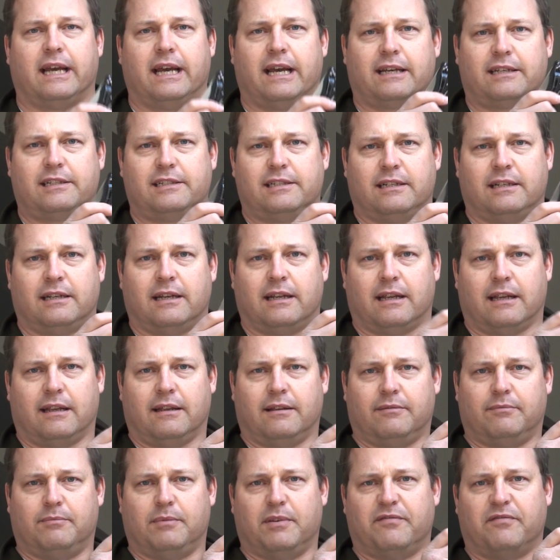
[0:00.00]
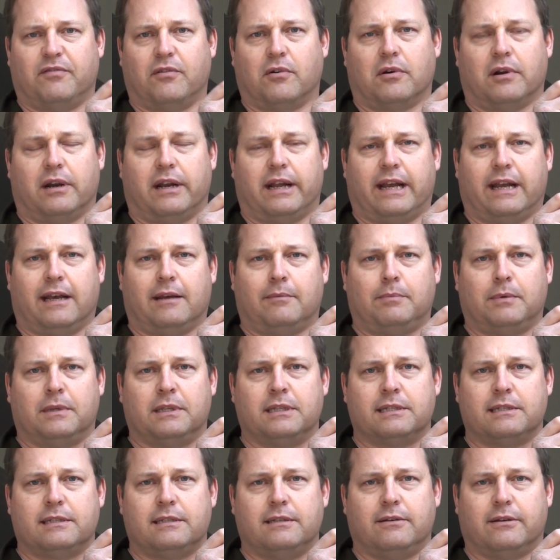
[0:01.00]
action before it
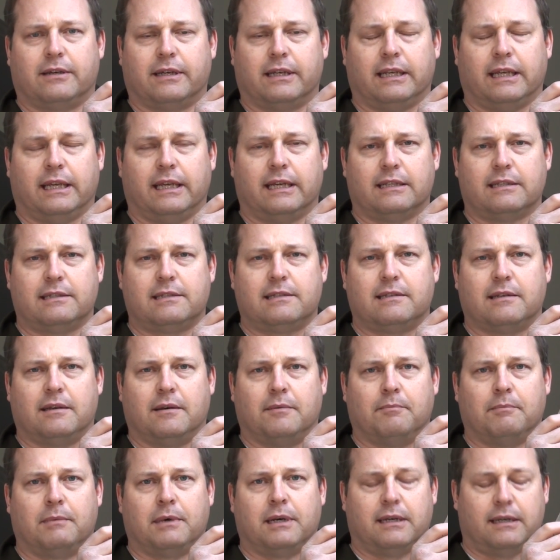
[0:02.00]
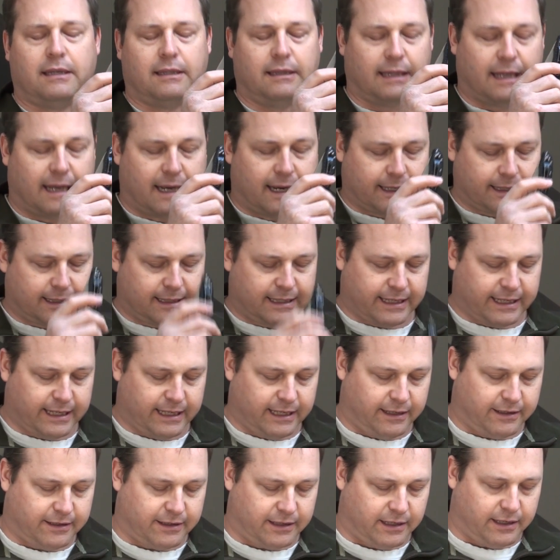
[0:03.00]
happens, you can get some
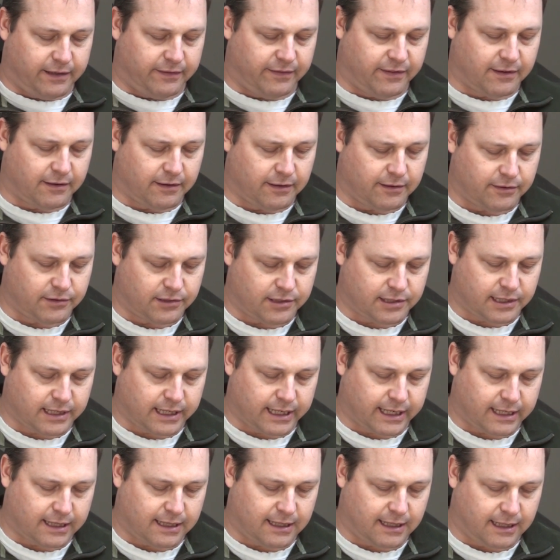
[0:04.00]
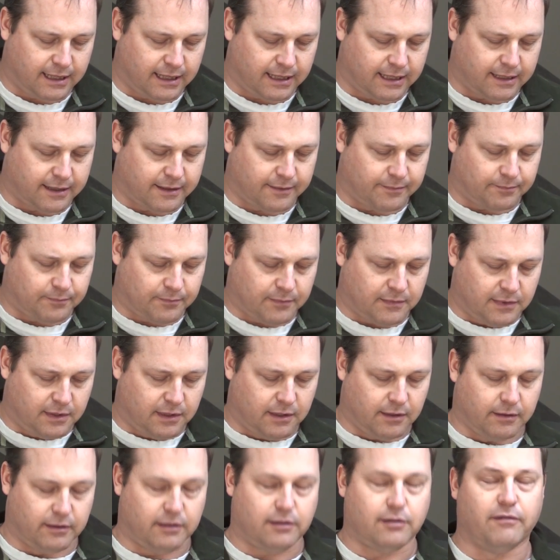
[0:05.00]
Loctite. You can either use like the
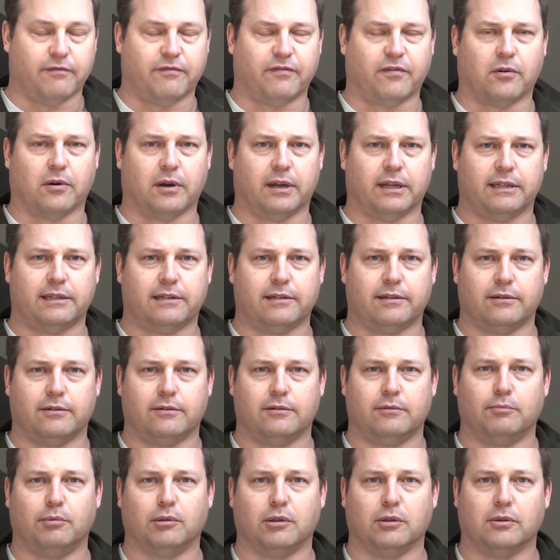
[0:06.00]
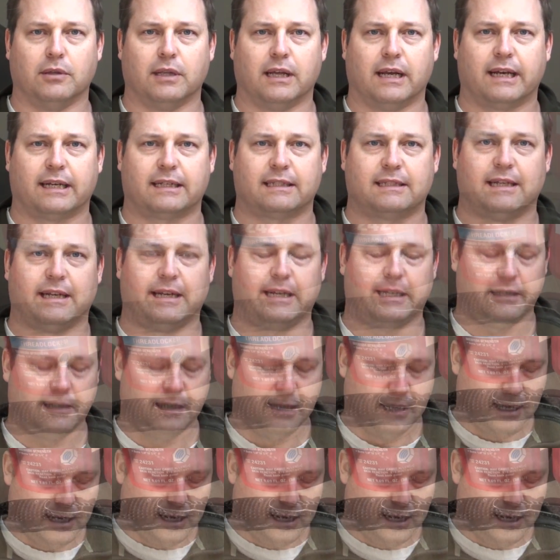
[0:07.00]
242 blue Loctite